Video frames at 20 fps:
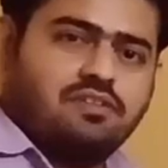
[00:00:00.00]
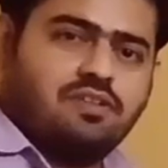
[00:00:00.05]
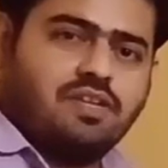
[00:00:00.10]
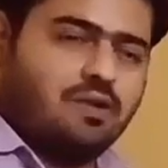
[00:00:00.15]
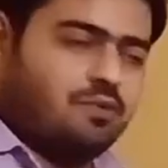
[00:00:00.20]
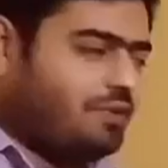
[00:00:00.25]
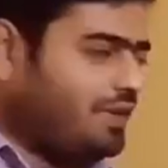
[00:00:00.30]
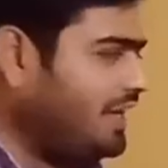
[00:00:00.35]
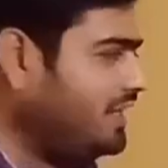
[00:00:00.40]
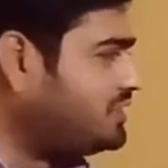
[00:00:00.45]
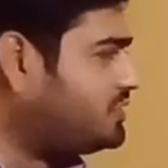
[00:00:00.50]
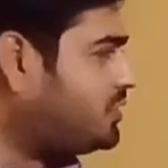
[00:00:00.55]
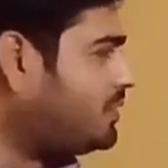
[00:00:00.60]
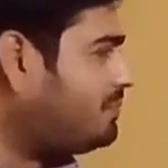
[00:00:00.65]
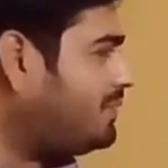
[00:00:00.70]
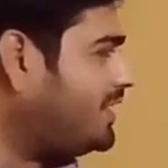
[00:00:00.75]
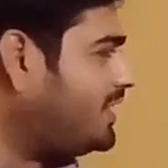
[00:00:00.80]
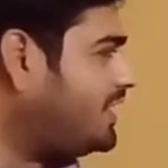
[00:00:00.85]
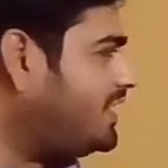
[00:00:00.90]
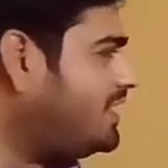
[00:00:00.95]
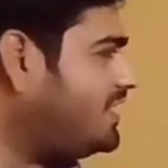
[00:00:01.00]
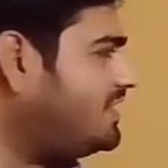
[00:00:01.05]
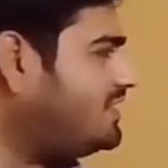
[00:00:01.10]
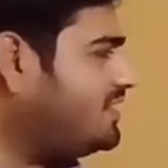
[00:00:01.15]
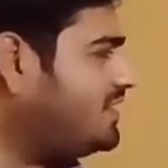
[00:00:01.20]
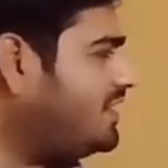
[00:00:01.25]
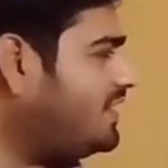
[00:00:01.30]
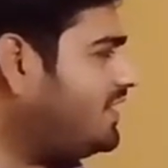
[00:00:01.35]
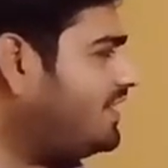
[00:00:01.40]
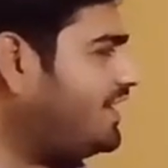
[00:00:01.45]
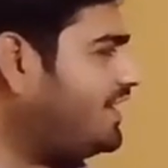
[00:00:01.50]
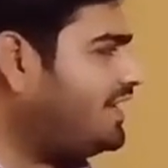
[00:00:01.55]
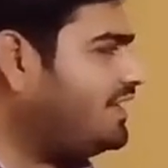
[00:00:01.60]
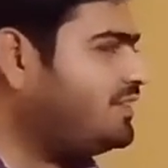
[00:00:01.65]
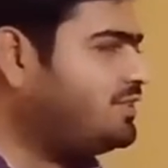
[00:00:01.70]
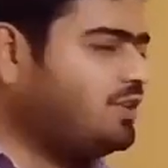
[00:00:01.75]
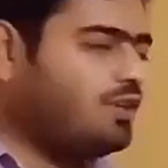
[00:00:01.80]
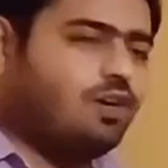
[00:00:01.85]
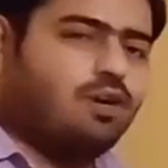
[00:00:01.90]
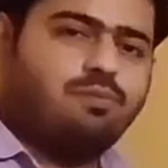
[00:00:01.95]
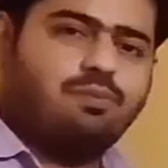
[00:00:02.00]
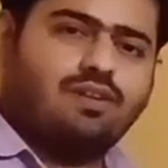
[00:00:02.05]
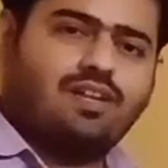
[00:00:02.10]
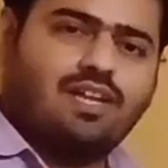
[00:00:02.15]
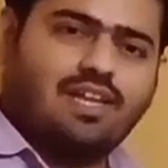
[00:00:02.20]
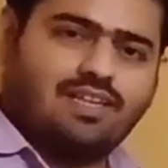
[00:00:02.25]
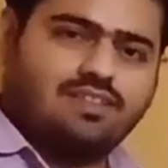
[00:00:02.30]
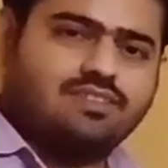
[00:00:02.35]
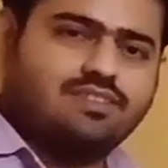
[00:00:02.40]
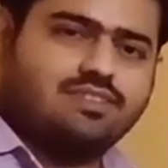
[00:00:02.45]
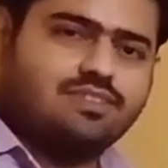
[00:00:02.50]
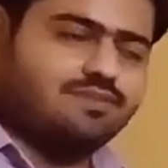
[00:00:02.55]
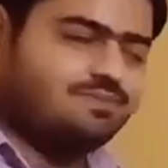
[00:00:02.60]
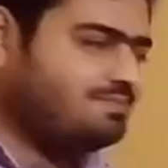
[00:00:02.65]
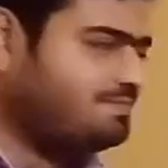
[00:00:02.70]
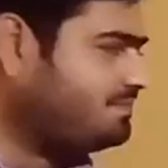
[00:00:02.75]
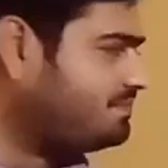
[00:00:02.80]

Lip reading: Now next topic, that is range of lengths.